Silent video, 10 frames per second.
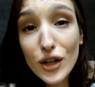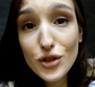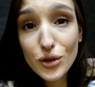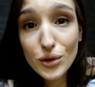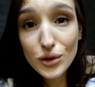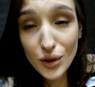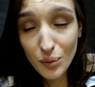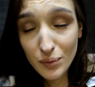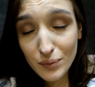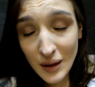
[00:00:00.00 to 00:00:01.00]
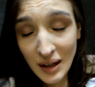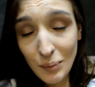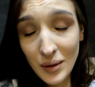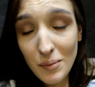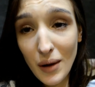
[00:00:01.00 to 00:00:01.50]
you to keep
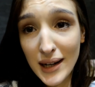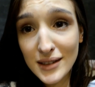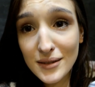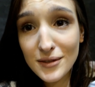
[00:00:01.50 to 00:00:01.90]
in mind